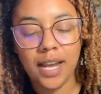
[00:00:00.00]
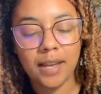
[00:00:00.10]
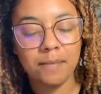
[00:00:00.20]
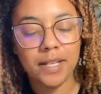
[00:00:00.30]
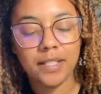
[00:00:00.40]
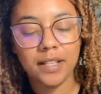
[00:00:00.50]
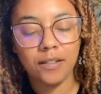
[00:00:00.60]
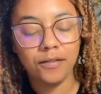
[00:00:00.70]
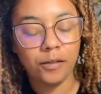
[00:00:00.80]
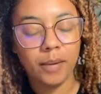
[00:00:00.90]
to hate
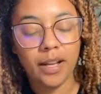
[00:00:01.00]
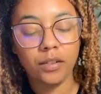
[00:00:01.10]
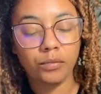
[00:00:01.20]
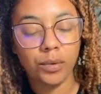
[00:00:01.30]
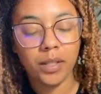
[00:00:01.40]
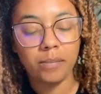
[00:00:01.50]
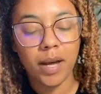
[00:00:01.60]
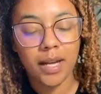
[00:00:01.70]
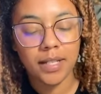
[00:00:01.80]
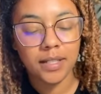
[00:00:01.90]
myself for my unruly
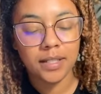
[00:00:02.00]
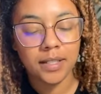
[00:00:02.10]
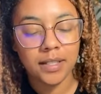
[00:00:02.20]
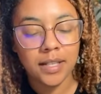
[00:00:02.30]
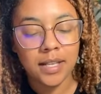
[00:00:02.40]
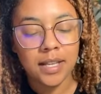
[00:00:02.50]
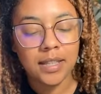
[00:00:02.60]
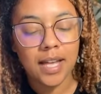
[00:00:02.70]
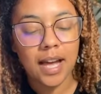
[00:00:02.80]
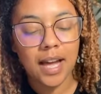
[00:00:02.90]
body
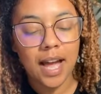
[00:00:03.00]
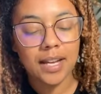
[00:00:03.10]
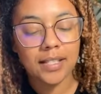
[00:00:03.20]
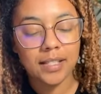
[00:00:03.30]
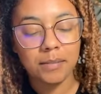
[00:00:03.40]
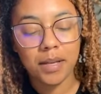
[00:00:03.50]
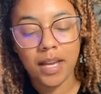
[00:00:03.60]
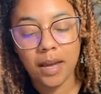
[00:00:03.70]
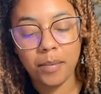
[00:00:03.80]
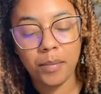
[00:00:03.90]
that I seem
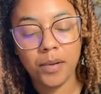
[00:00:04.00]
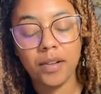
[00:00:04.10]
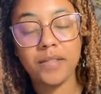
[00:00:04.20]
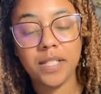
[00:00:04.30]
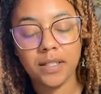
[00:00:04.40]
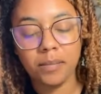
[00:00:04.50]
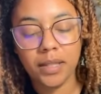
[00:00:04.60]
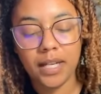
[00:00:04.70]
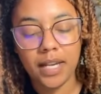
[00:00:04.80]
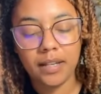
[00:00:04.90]
incapable of
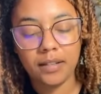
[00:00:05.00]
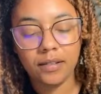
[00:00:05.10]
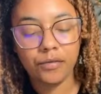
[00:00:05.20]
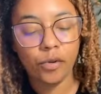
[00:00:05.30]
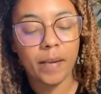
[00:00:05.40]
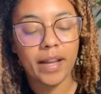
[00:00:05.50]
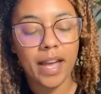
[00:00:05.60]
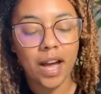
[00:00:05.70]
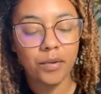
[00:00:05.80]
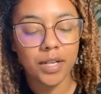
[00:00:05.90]
disciplining, for my
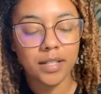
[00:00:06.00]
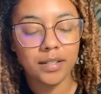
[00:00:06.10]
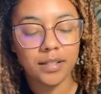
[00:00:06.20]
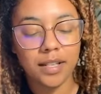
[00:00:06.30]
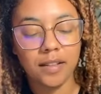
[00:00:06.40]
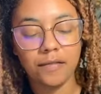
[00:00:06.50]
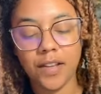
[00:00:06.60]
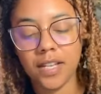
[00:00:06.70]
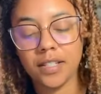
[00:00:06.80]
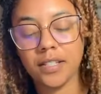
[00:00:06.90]
cowardice in the
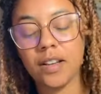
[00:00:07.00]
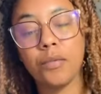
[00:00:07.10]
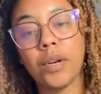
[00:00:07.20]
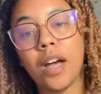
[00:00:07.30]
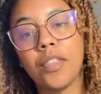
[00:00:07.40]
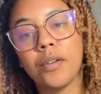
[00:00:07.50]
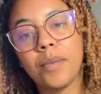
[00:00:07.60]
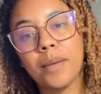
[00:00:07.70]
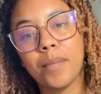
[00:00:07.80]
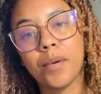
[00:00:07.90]
face of what other
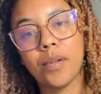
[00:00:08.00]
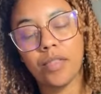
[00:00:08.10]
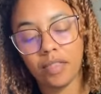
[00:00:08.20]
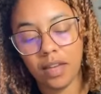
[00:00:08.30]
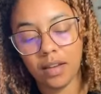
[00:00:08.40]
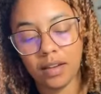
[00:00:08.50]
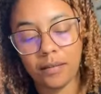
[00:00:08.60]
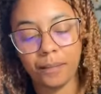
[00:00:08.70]
people think.